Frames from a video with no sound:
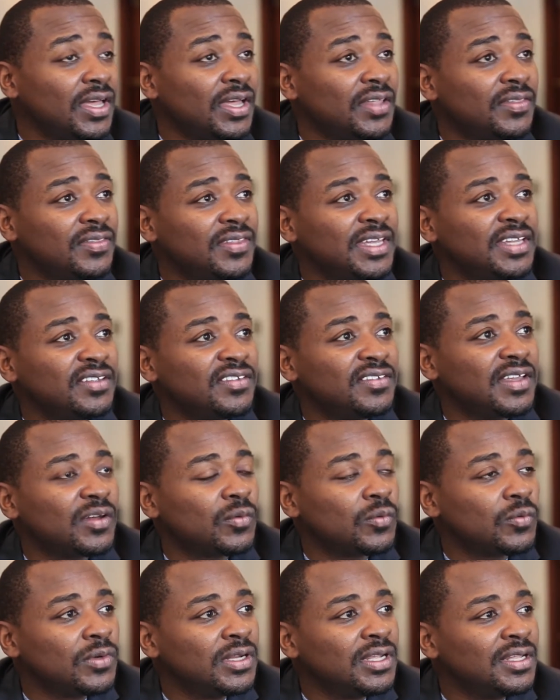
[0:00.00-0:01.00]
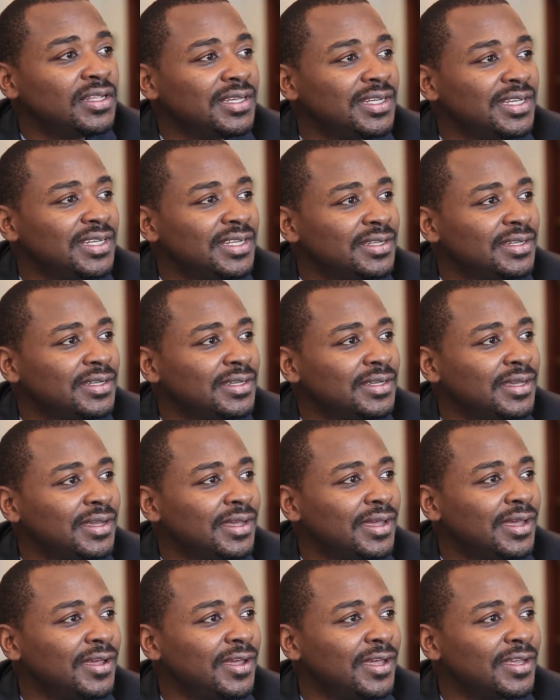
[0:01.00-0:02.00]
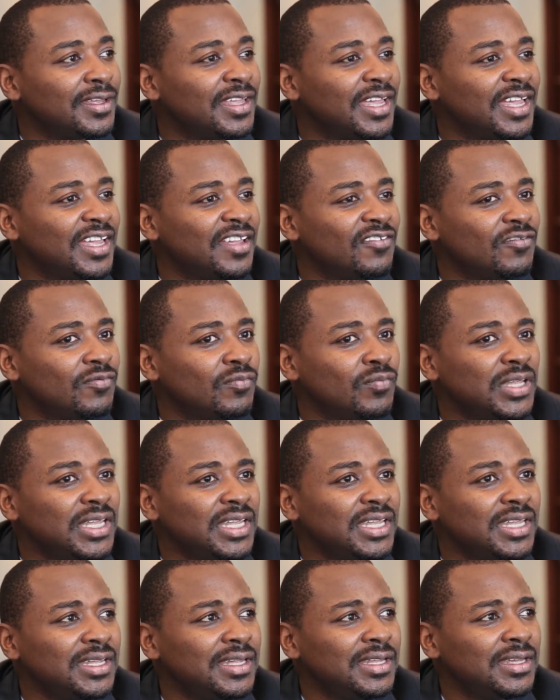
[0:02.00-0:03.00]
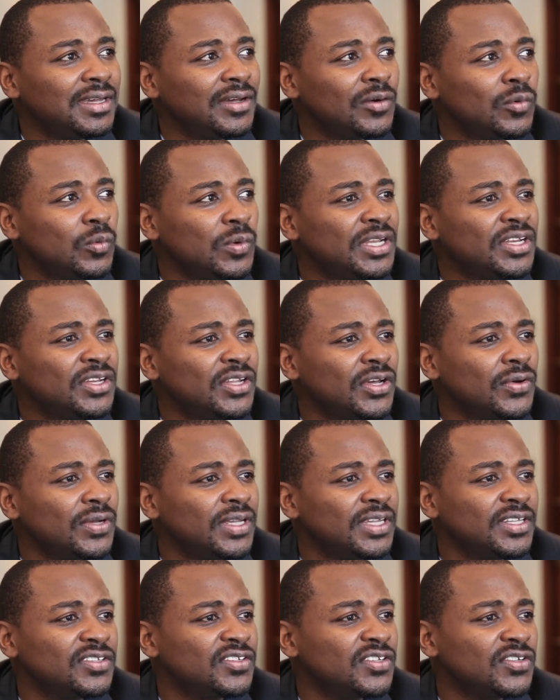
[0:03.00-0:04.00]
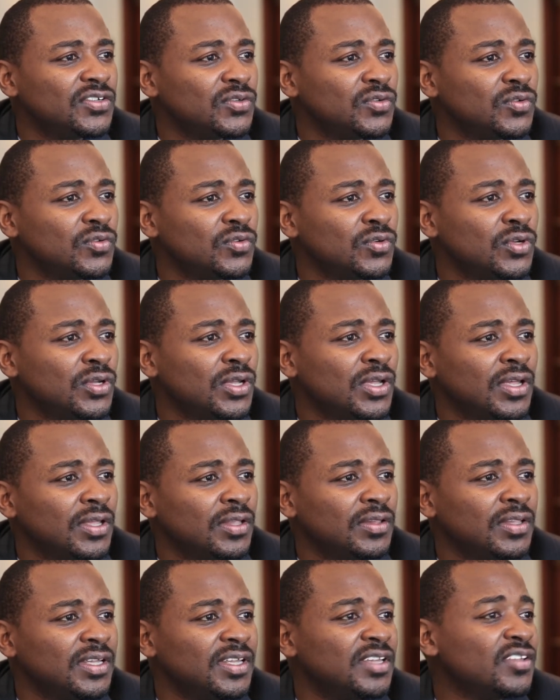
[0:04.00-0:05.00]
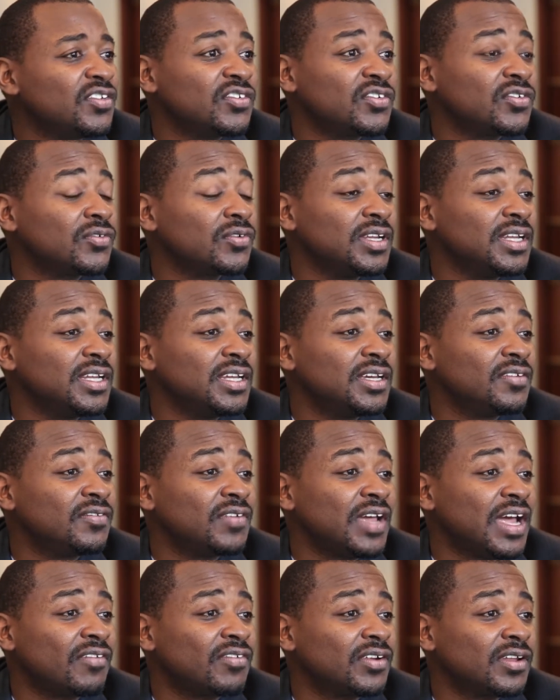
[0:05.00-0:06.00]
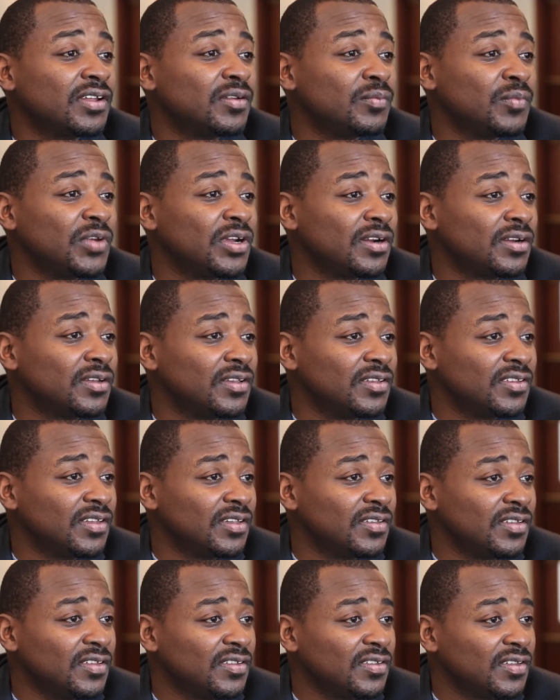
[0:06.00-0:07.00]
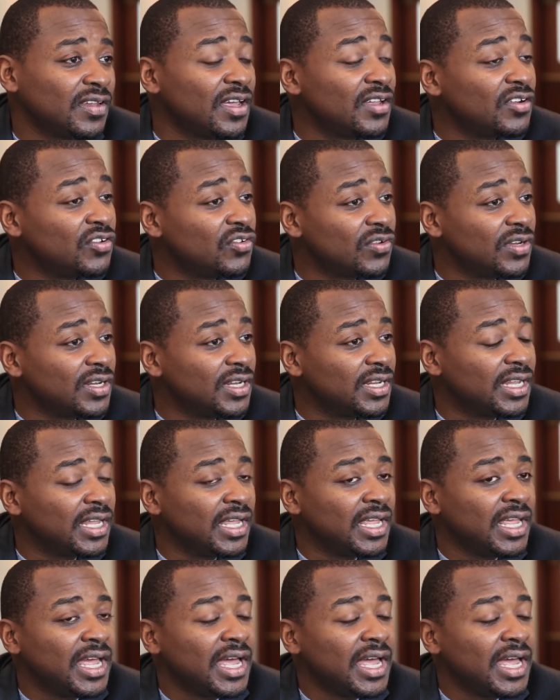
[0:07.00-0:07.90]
uh, things that really uh, gave me a window into the history of African Americans in this country